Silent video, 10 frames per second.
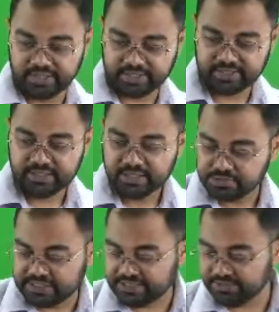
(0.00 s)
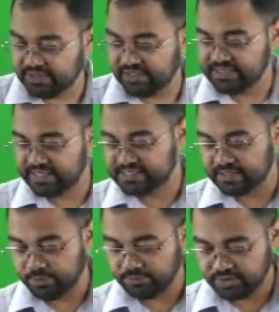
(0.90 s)
it. So that's why these are
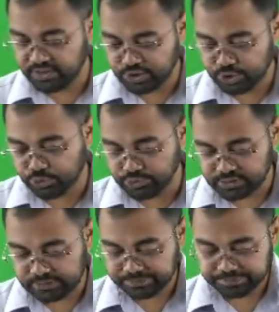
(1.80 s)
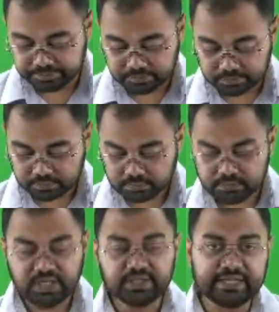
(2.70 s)
some of the issues
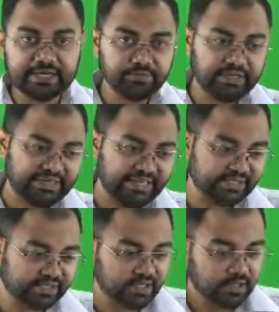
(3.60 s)
that were raised